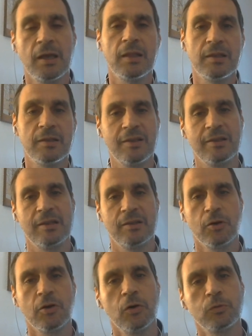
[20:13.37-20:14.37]
and the
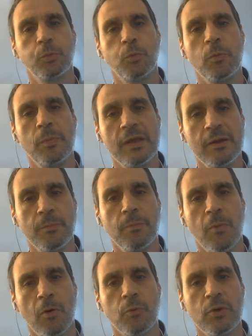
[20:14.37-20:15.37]
cost would be
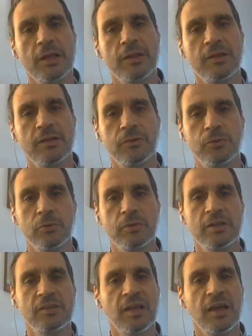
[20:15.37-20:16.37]
more related to
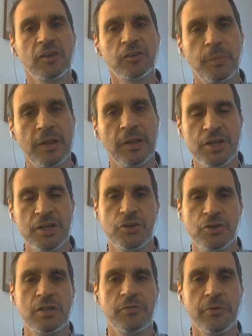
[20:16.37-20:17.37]
this
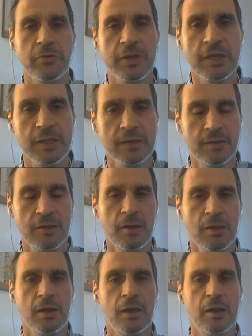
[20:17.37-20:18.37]
explanation if you need it,
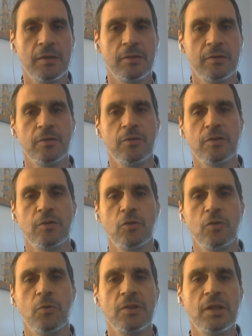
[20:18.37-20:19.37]
and
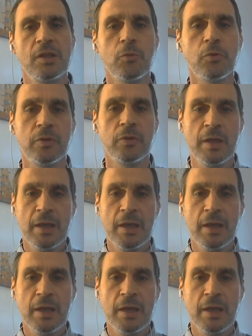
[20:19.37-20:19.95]
normally they would.